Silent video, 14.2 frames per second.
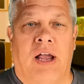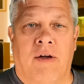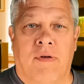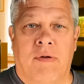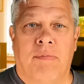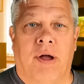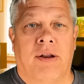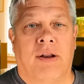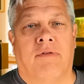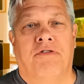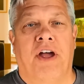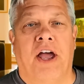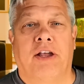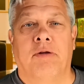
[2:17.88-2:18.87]
Every button. The
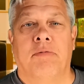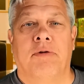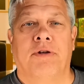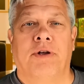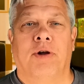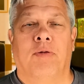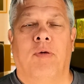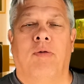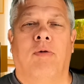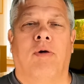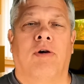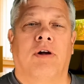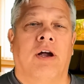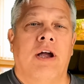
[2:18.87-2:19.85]
vacuum cleaner would
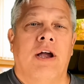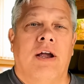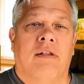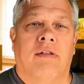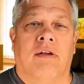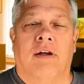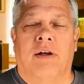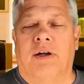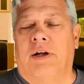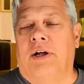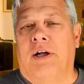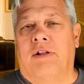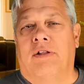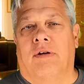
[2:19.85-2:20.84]
work, the
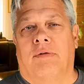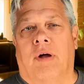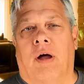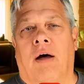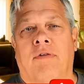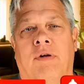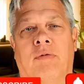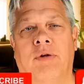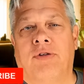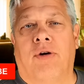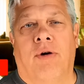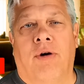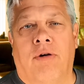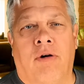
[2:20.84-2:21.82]
oven would
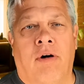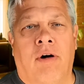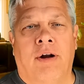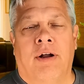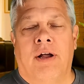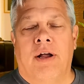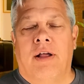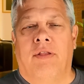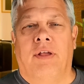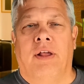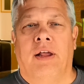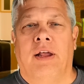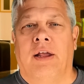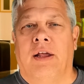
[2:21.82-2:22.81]
turn on,
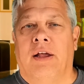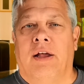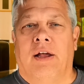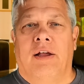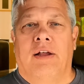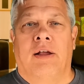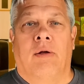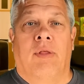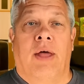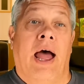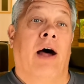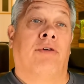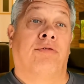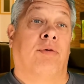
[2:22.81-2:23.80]
the
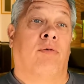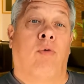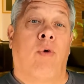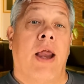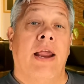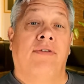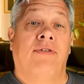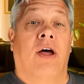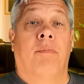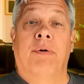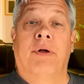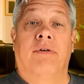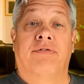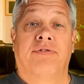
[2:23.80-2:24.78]
house would raise
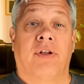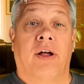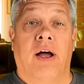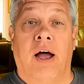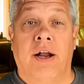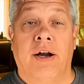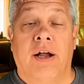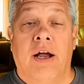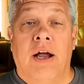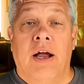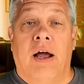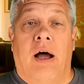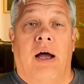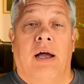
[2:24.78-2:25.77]
up in a flood.
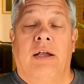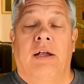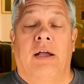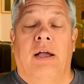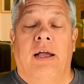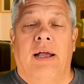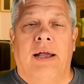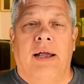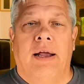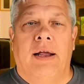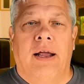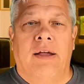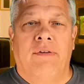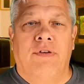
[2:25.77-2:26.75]

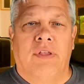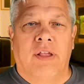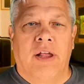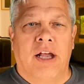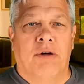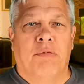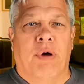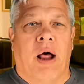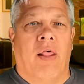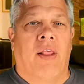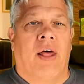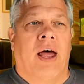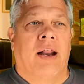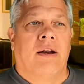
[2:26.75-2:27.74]
If you think
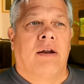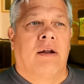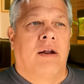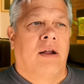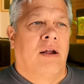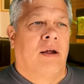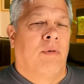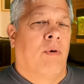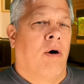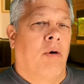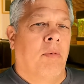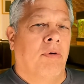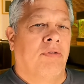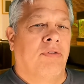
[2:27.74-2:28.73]
about that, we're
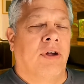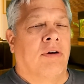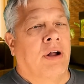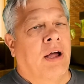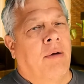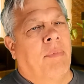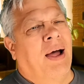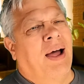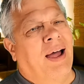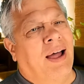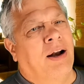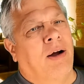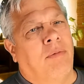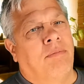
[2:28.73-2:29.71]
almost there. Now,
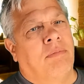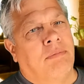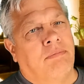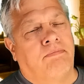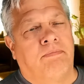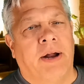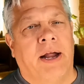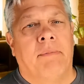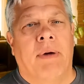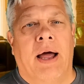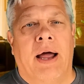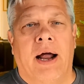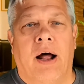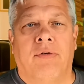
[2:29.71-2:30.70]
I don't think
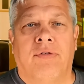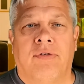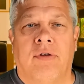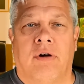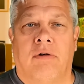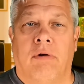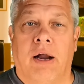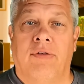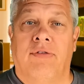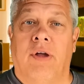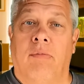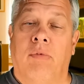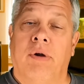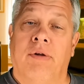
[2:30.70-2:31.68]
my house is going to raise
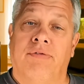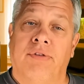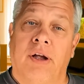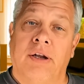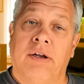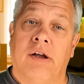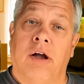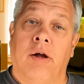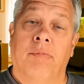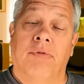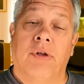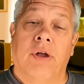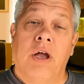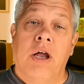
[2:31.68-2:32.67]
up when the flood
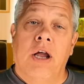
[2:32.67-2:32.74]
comes,